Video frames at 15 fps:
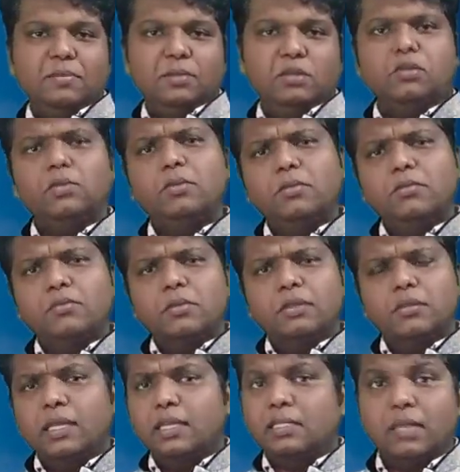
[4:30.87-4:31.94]
So
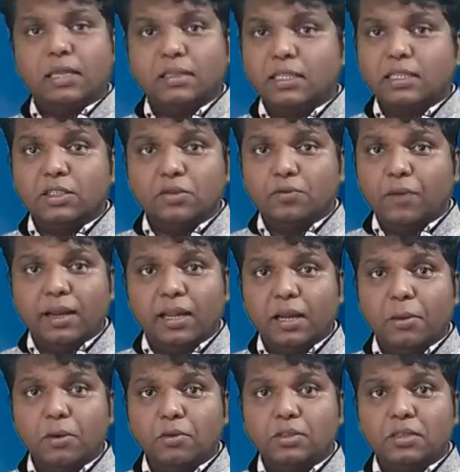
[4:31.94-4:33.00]
there is nothing to worry
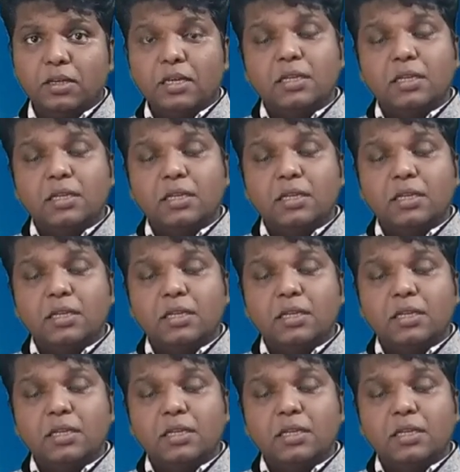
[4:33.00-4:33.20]
about.